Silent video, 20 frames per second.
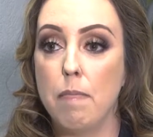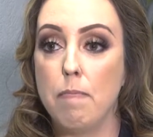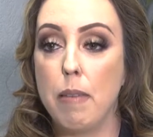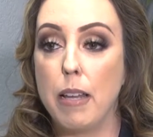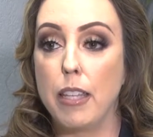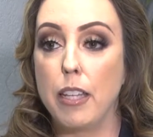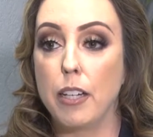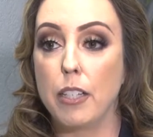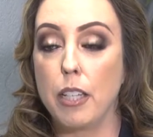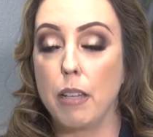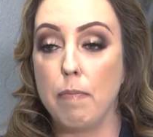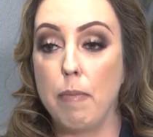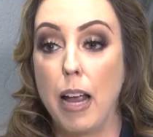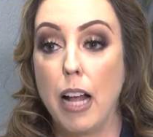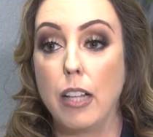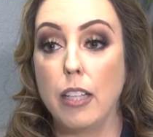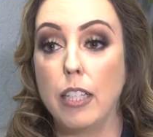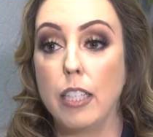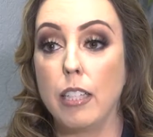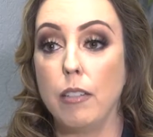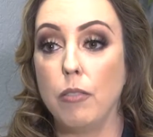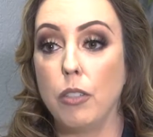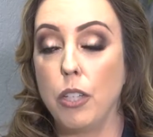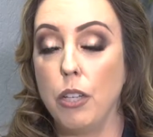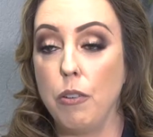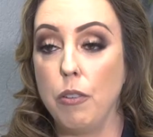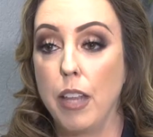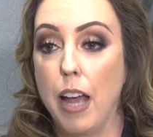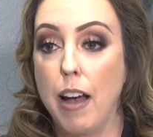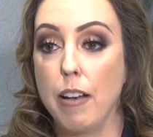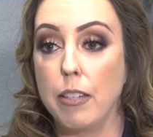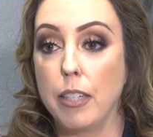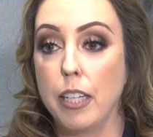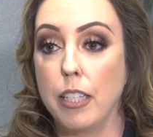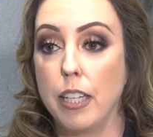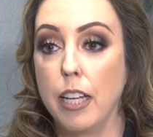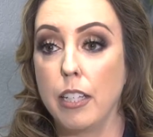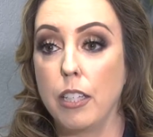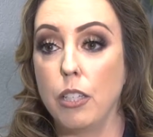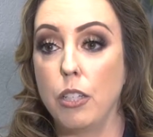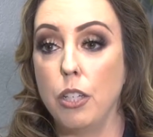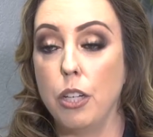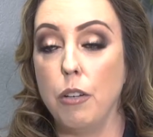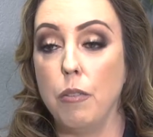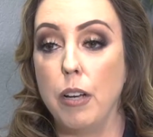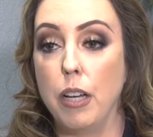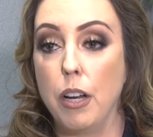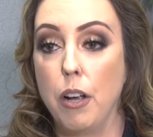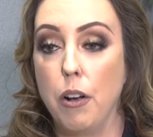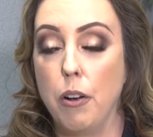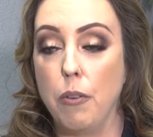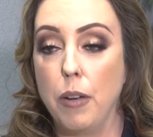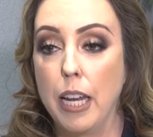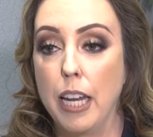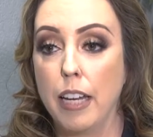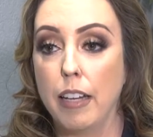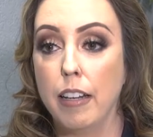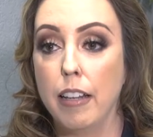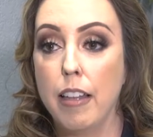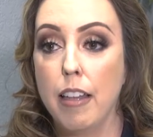but there's a balance of $2,000 that's due and owing.